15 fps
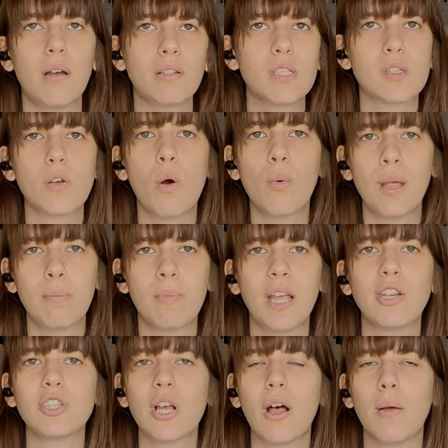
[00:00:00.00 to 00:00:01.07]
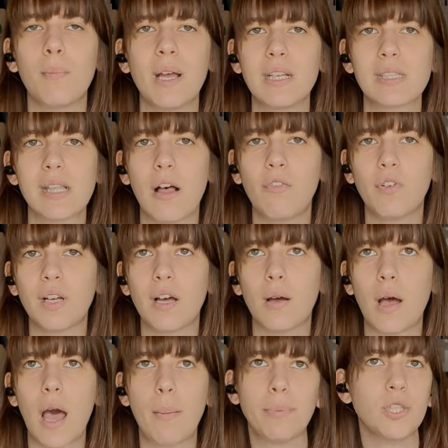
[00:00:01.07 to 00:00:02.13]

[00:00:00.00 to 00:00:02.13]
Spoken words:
sewing myself a